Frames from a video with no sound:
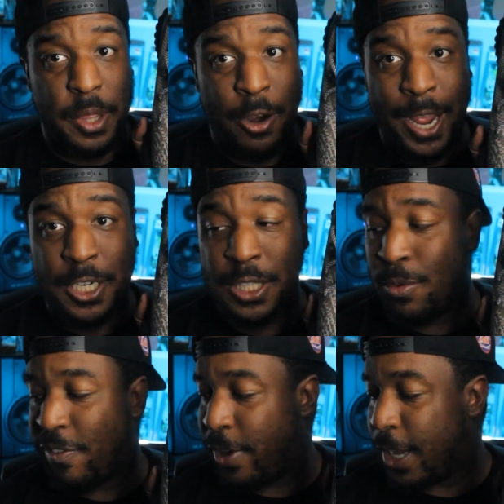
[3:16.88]
They're actually
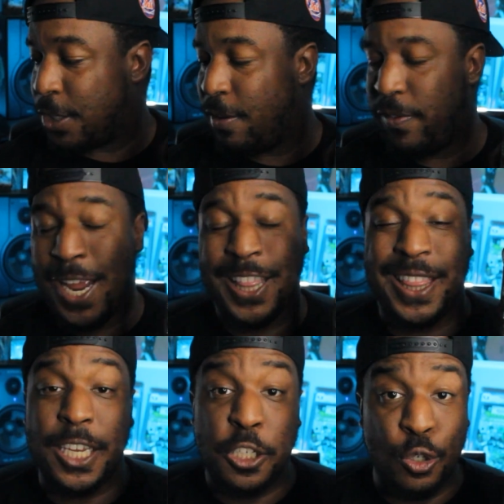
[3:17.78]
reflective and
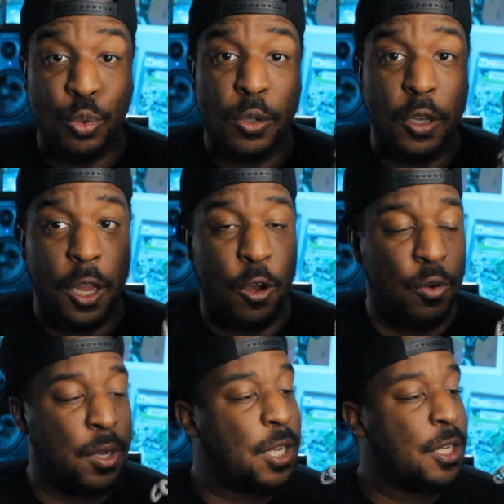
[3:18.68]
they do
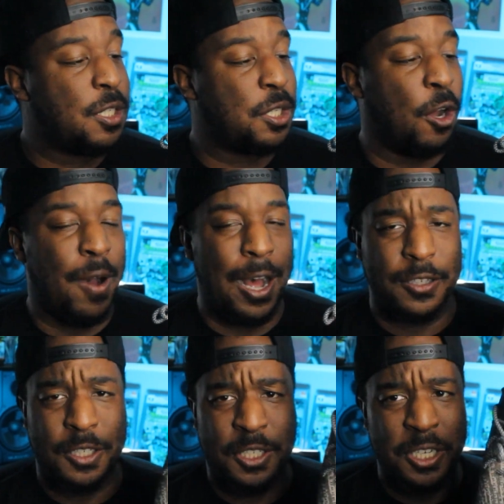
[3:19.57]
glow. So
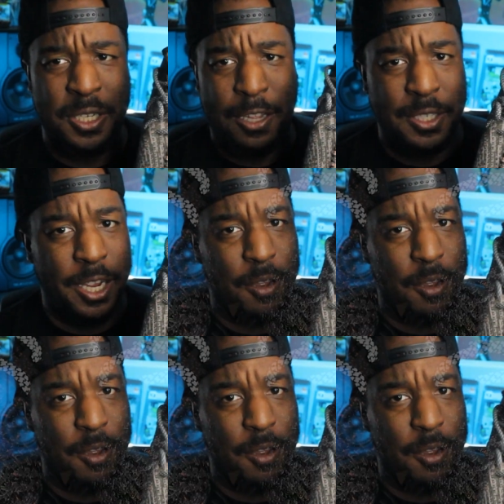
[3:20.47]
I'll take